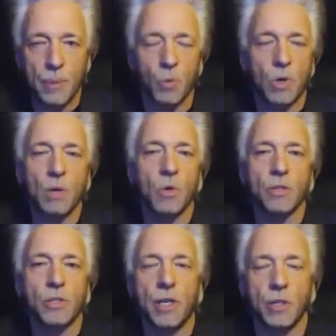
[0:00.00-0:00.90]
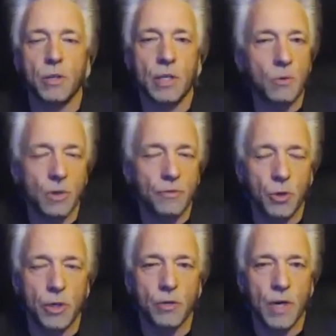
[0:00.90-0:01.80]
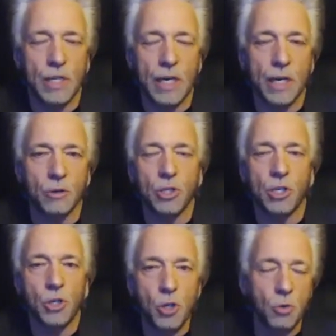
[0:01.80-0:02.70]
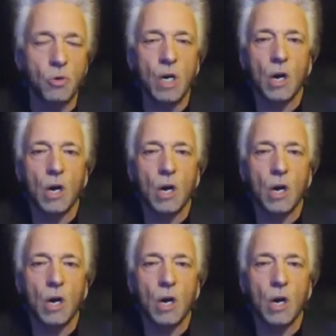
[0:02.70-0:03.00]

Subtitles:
And what I want to say to anyone viewing right now is that you